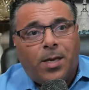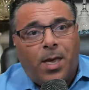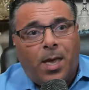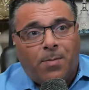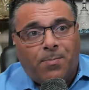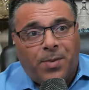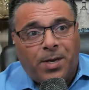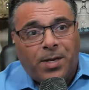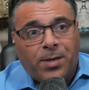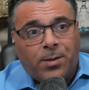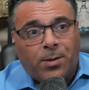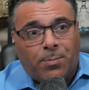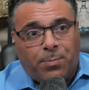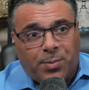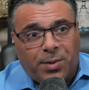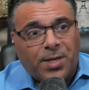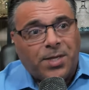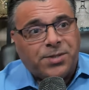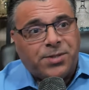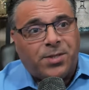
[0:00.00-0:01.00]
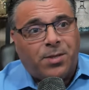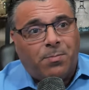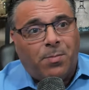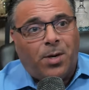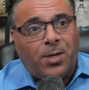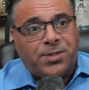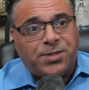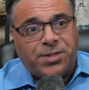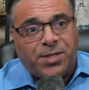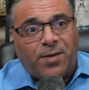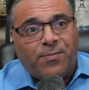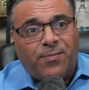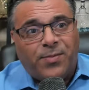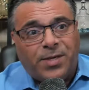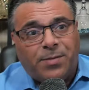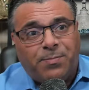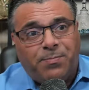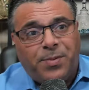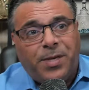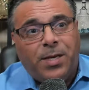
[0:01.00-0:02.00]
and being complicit among
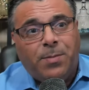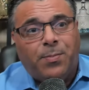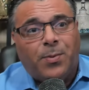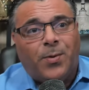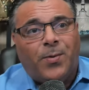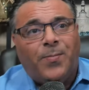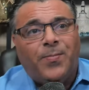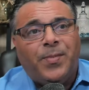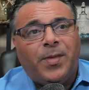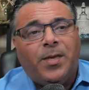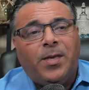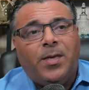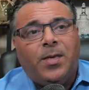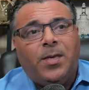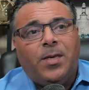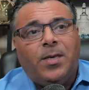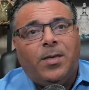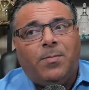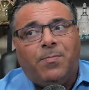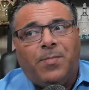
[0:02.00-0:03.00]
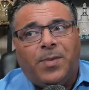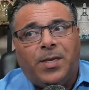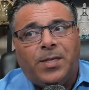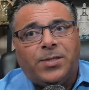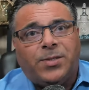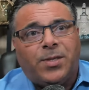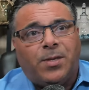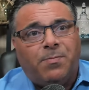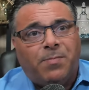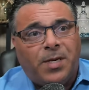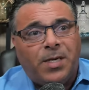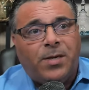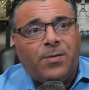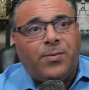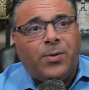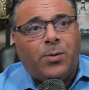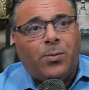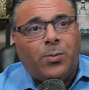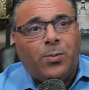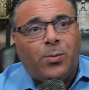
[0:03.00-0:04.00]
70 people means that many
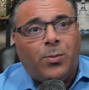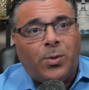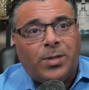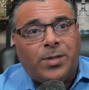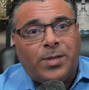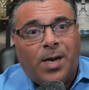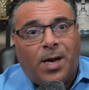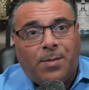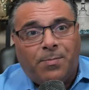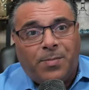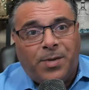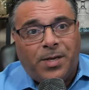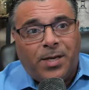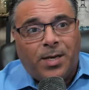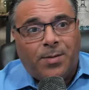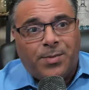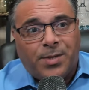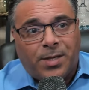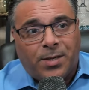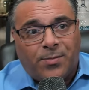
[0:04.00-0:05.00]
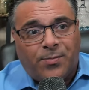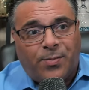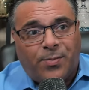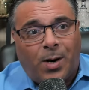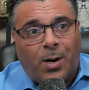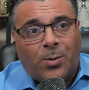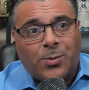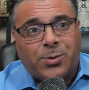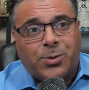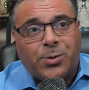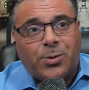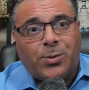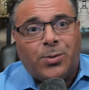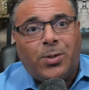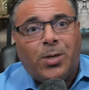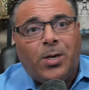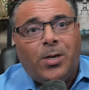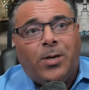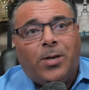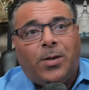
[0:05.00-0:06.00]
of you would not be able to get a
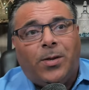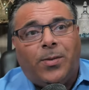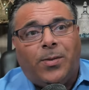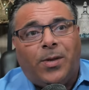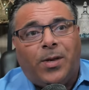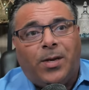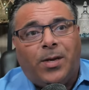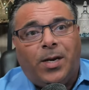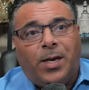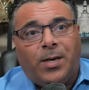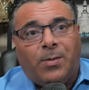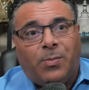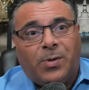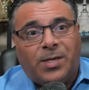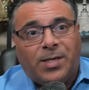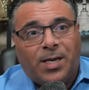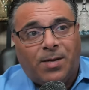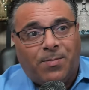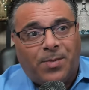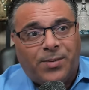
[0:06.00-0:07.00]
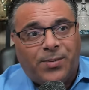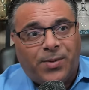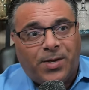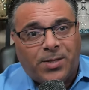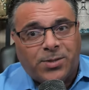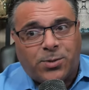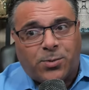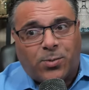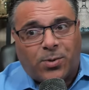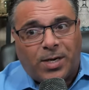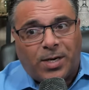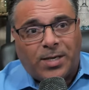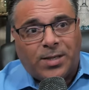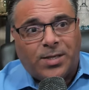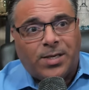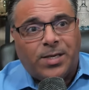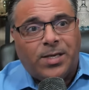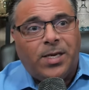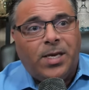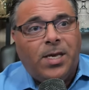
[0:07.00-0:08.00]
voucher, that it would limit things
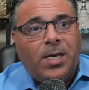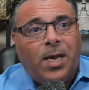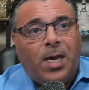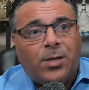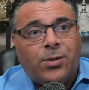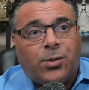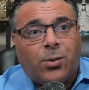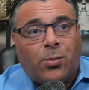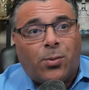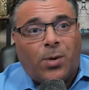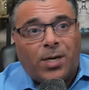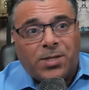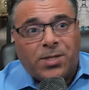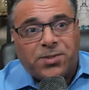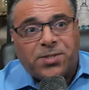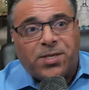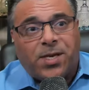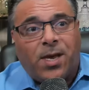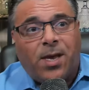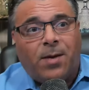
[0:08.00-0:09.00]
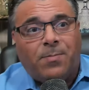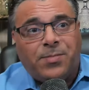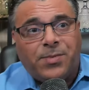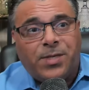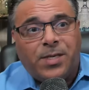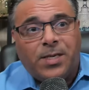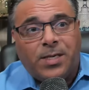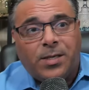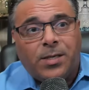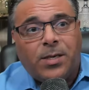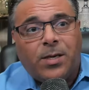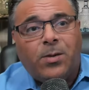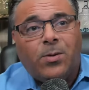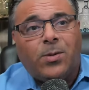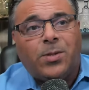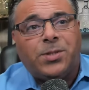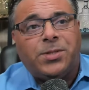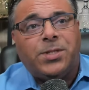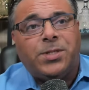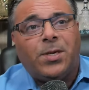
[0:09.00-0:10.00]
greatly. And to run a scam 10
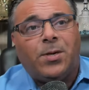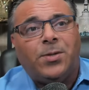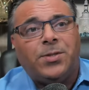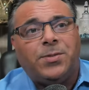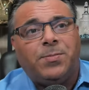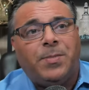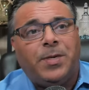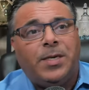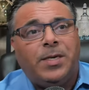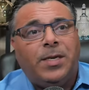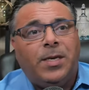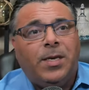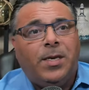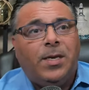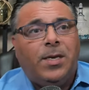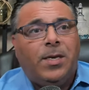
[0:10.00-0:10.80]
years tells me